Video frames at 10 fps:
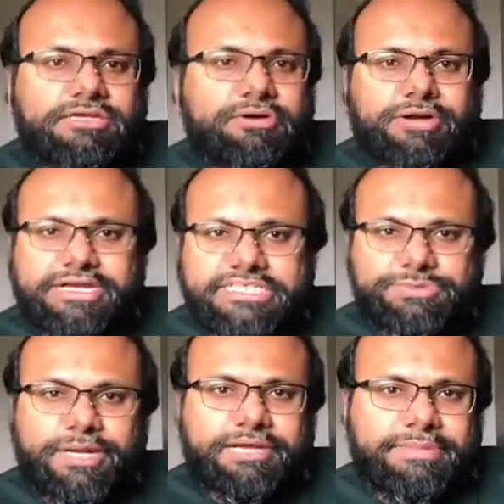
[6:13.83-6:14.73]
or at
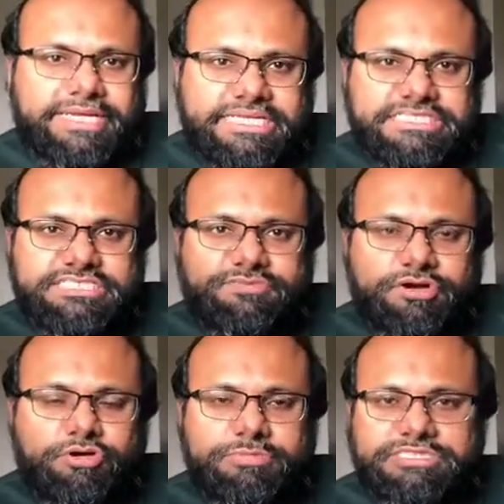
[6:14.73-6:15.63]
least recommendations for
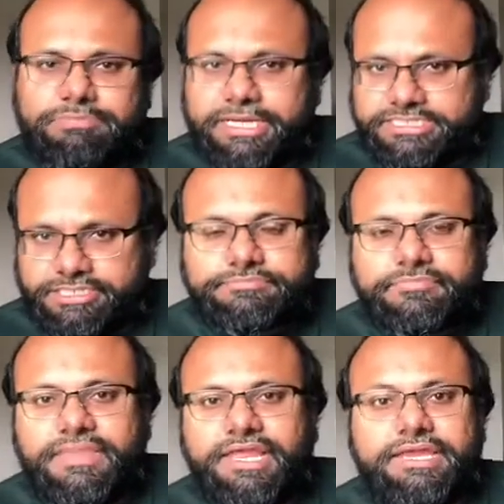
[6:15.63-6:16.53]
a home inspector.
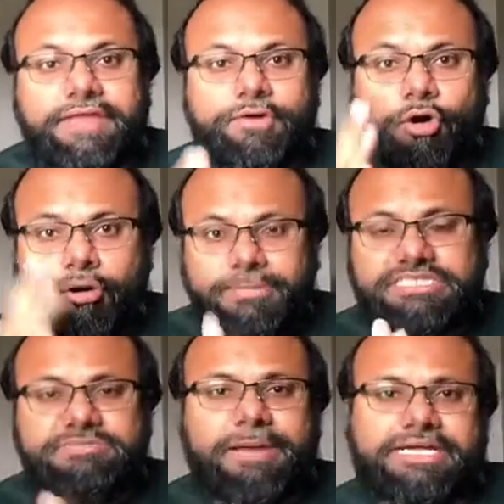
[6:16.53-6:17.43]
Now, the home
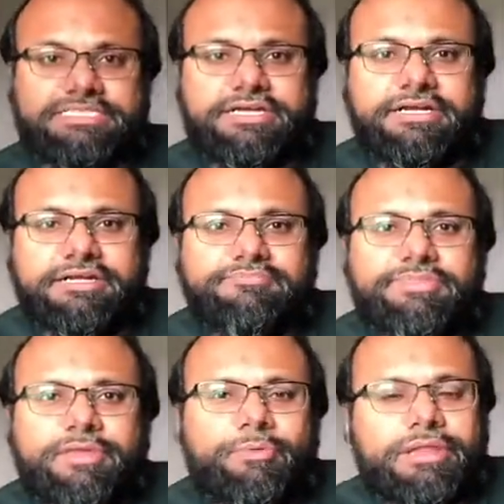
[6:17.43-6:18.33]
inspector
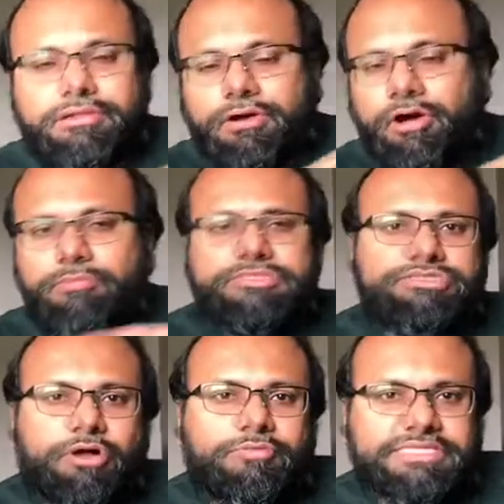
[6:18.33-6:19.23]
will
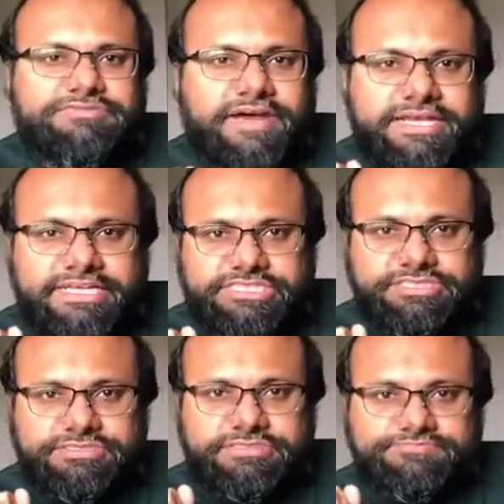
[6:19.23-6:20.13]
almost always find
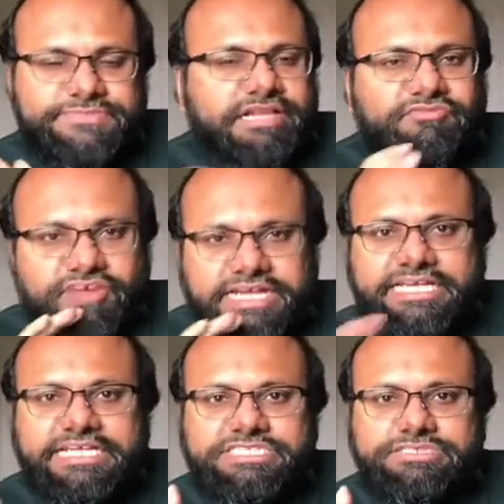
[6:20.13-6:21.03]
issues. They'll
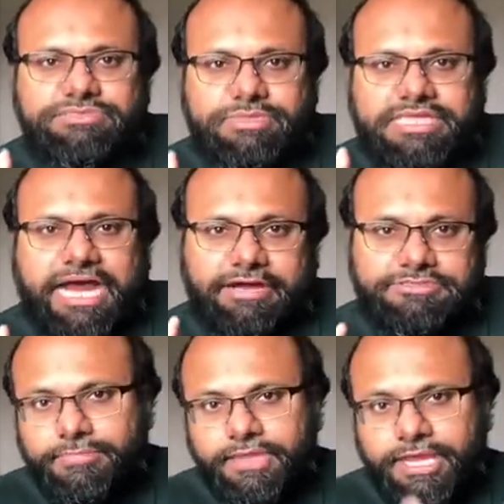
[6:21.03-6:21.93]
find issues with the
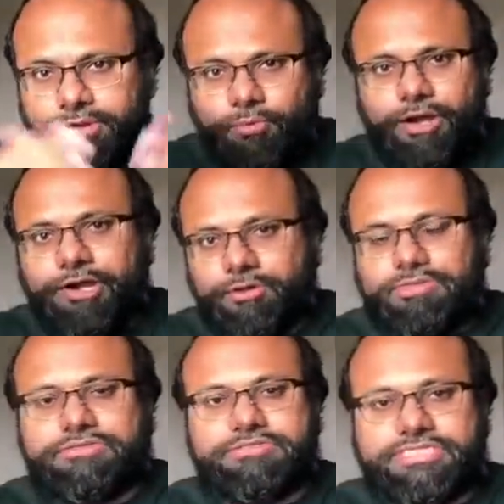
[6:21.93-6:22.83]
house. And you want to know
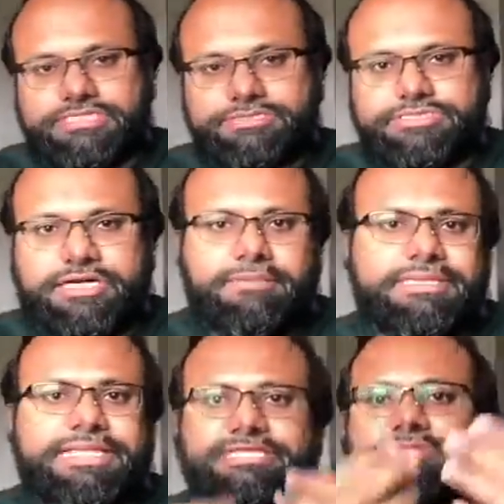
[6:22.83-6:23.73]
what those issues are. I
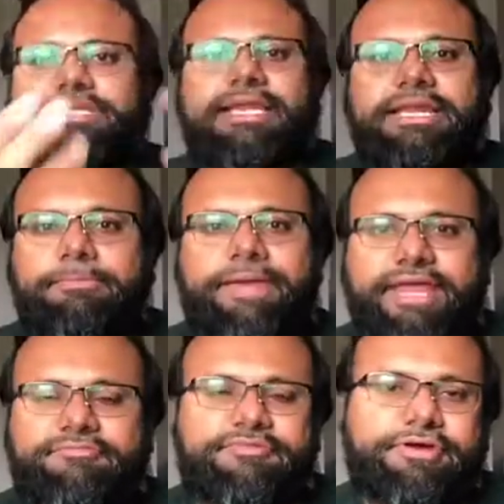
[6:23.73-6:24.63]
mean, that's what they're getting
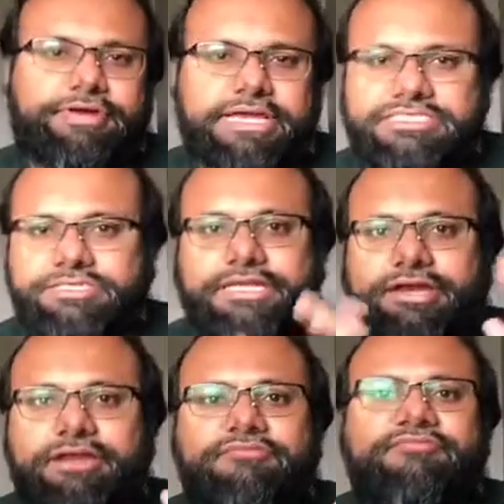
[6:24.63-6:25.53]
paid for, okay? So they're
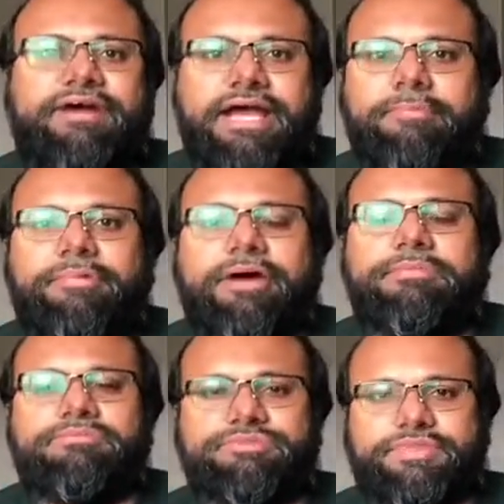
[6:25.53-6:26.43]
going to find
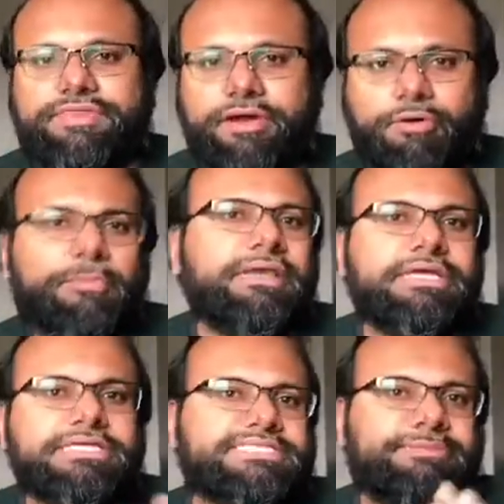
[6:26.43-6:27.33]
problems with the home.
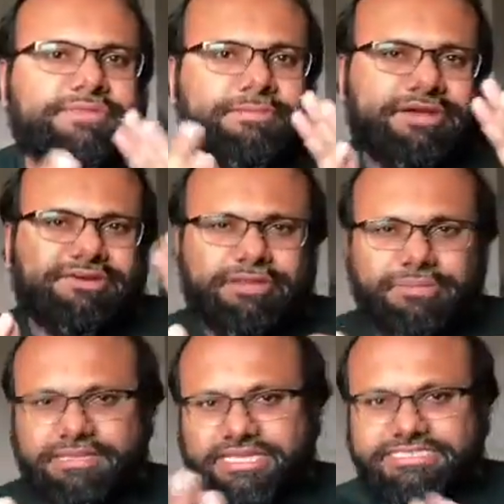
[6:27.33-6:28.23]
Some of them are going to
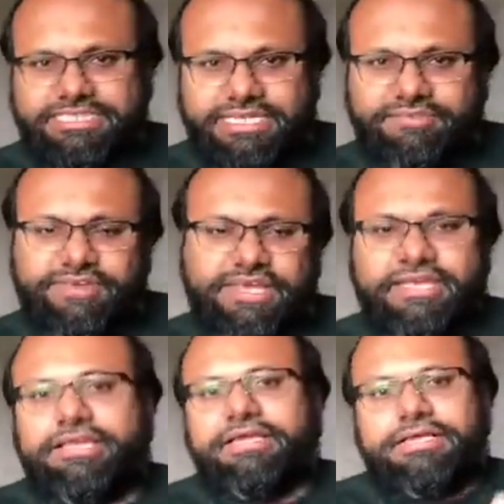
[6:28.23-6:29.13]
be less
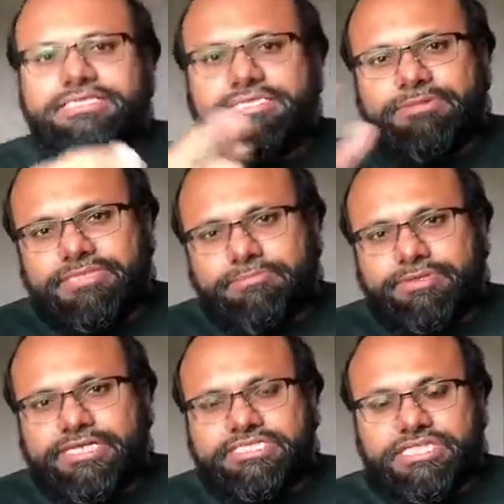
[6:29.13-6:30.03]
significant, some of them potentially